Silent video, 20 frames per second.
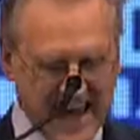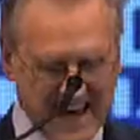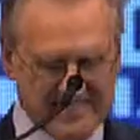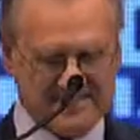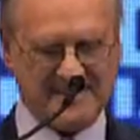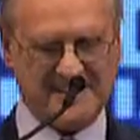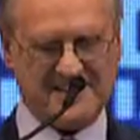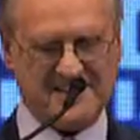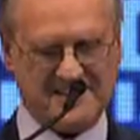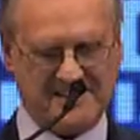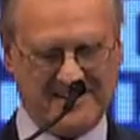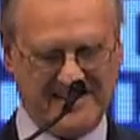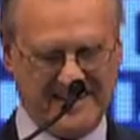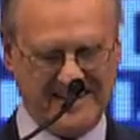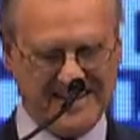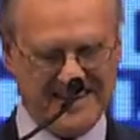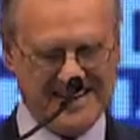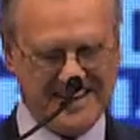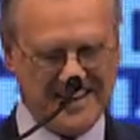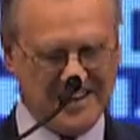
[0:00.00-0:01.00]
ethical.
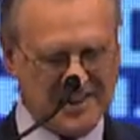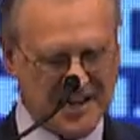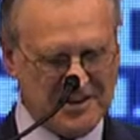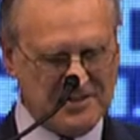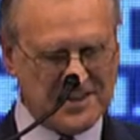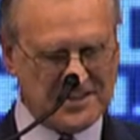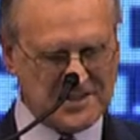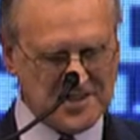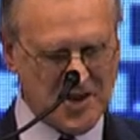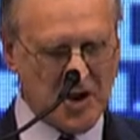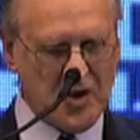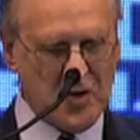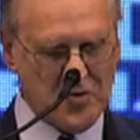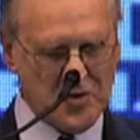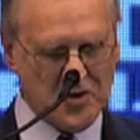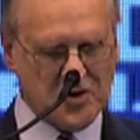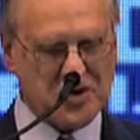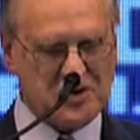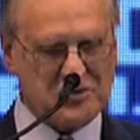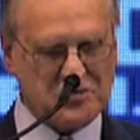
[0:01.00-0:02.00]
There is no
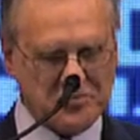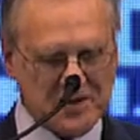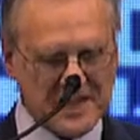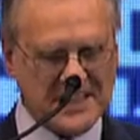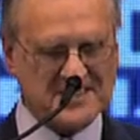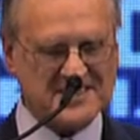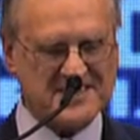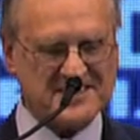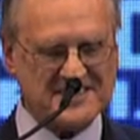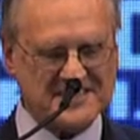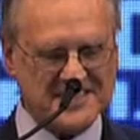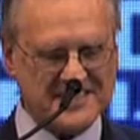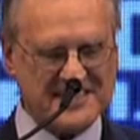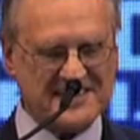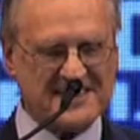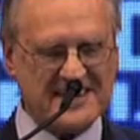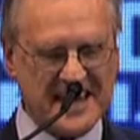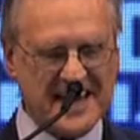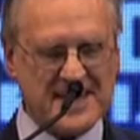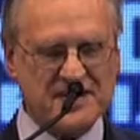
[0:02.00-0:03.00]
good reason to
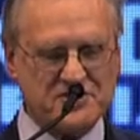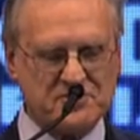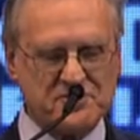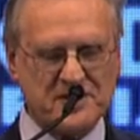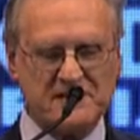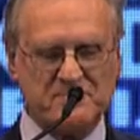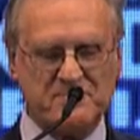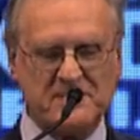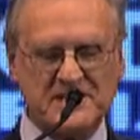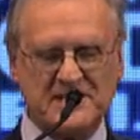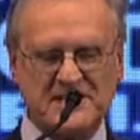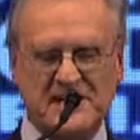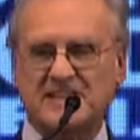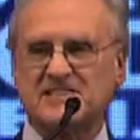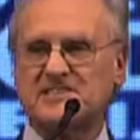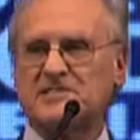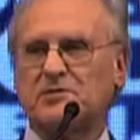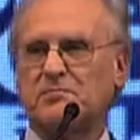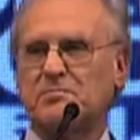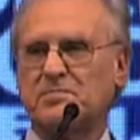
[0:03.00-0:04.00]
delay treatment
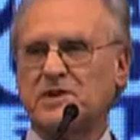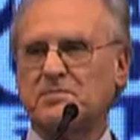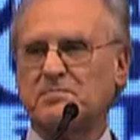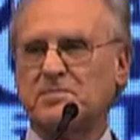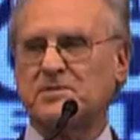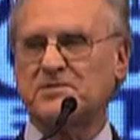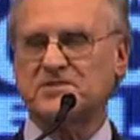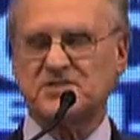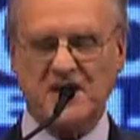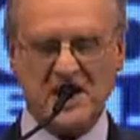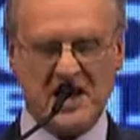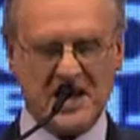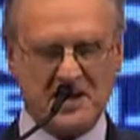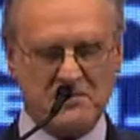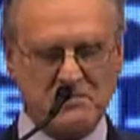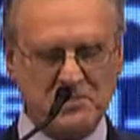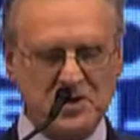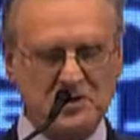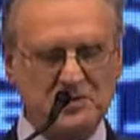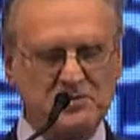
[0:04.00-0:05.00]
until people's
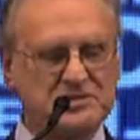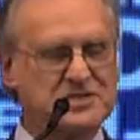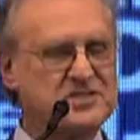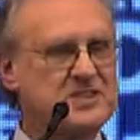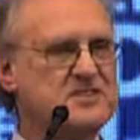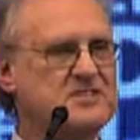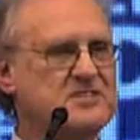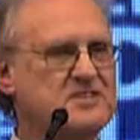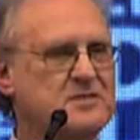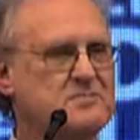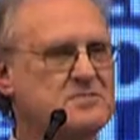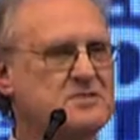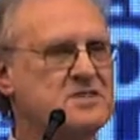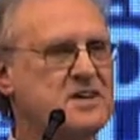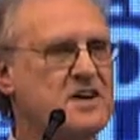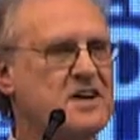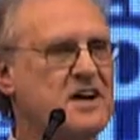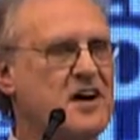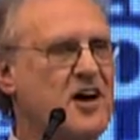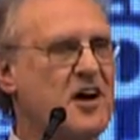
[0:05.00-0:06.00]
immune systems
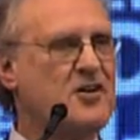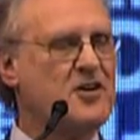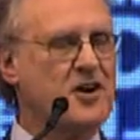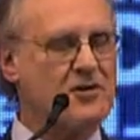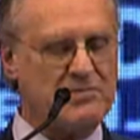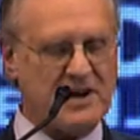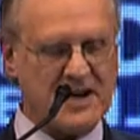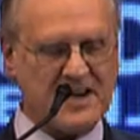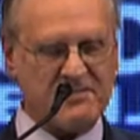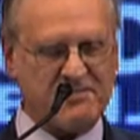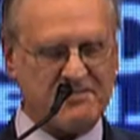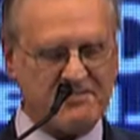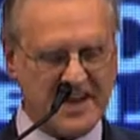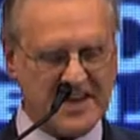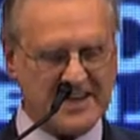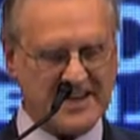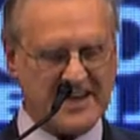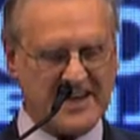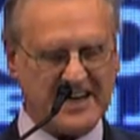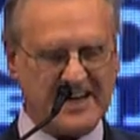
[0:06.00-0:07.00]
are already
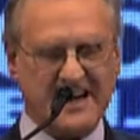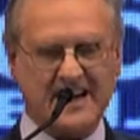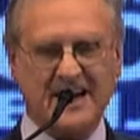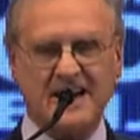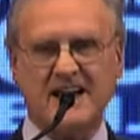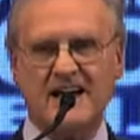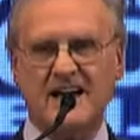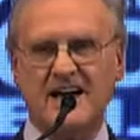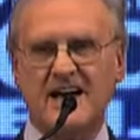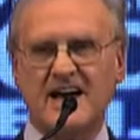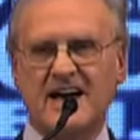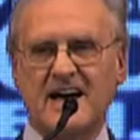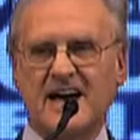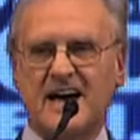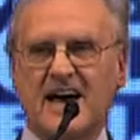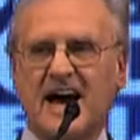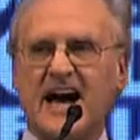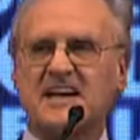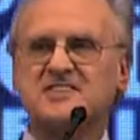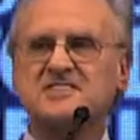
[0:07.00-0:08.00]
failing.
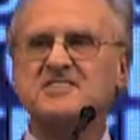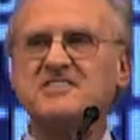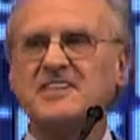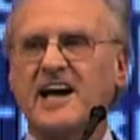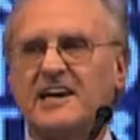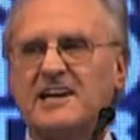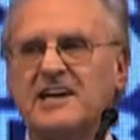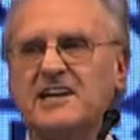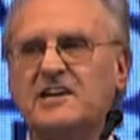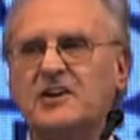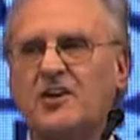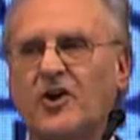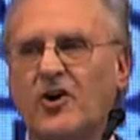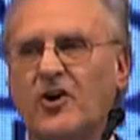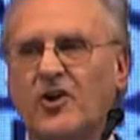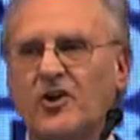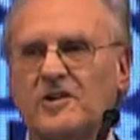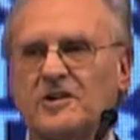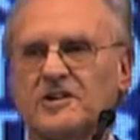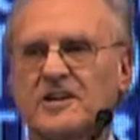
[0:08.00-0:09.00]
A study
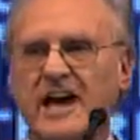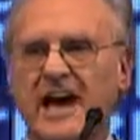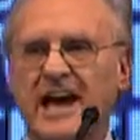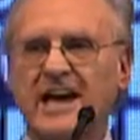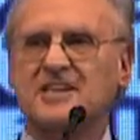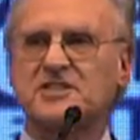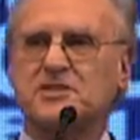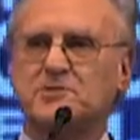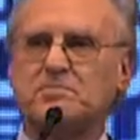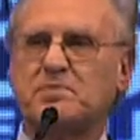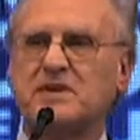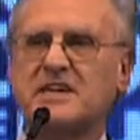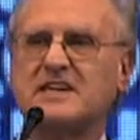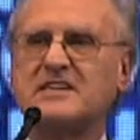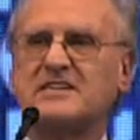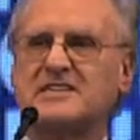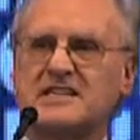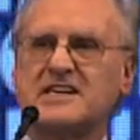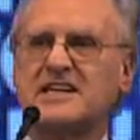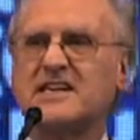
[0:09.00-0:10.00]
called
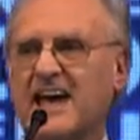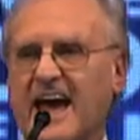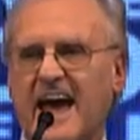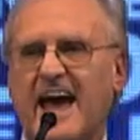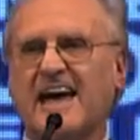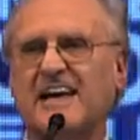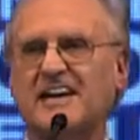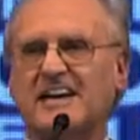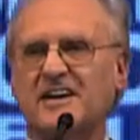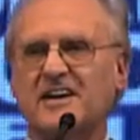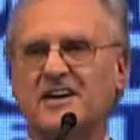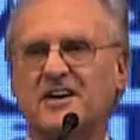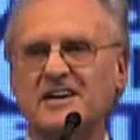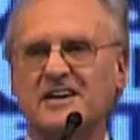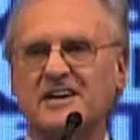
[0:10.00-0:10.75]
HPTN